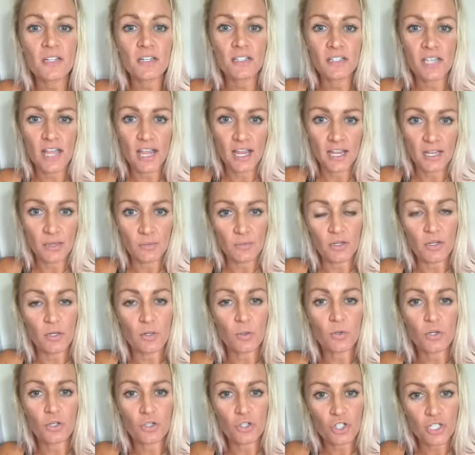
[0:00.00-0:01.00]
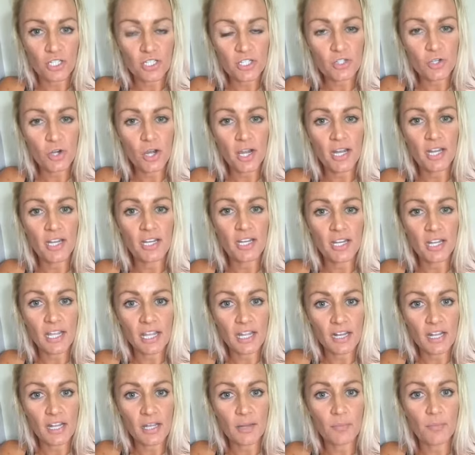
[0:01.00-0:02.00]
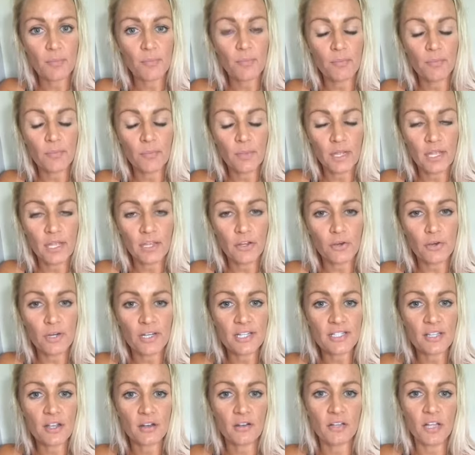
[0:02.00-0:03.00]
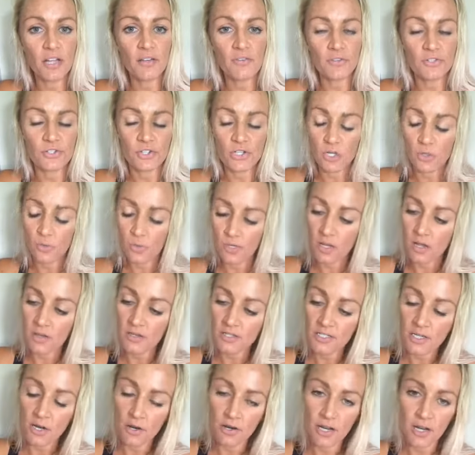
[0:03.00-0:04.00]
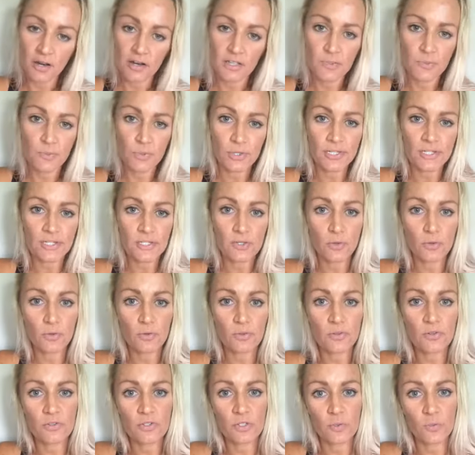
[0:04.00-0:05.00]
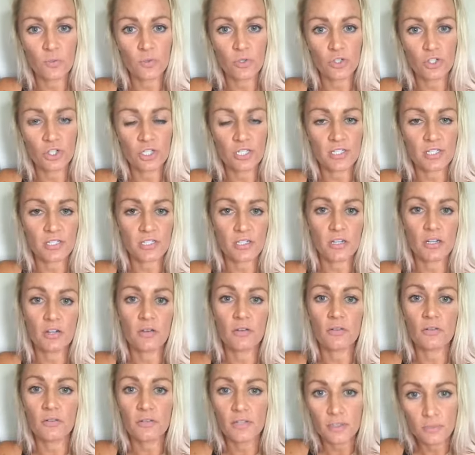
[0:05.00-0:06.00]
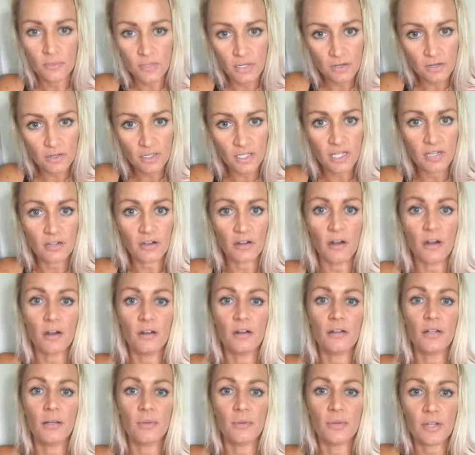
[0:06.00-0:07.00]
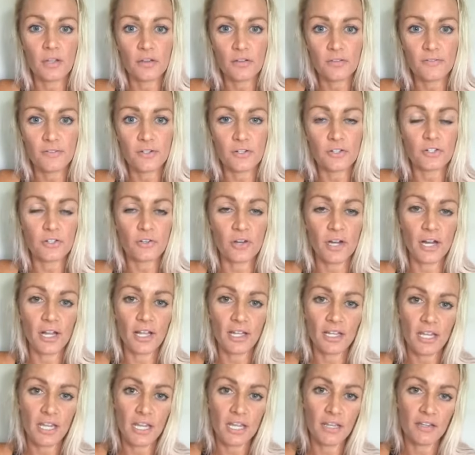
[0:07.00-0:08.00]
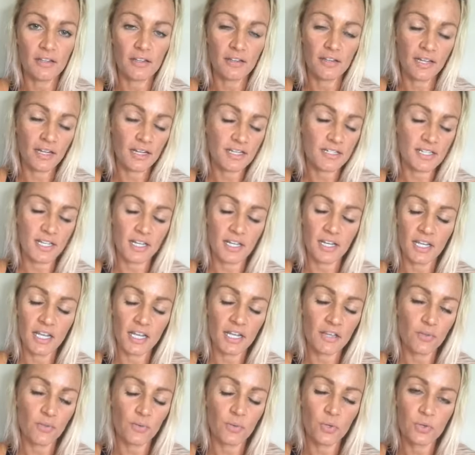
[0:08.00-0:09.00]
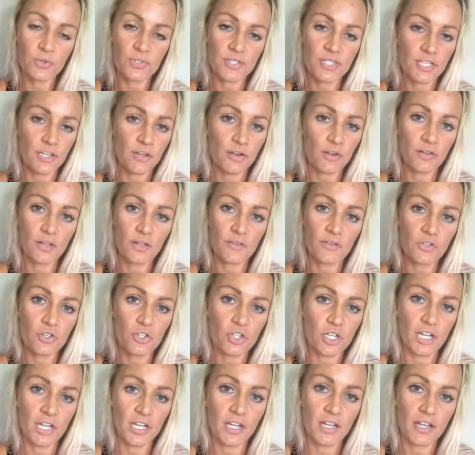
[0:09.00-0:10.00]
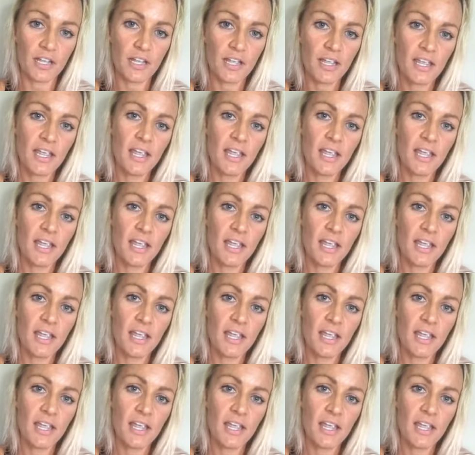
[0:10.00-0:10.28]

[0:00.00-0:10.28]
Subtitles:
at a time. We're just trying to get up, increase our levels. We all start out as preschoolers, and we're just, then we go to kindergarten, then we go to first grade. I can't, like I said, I can't throw senior level shit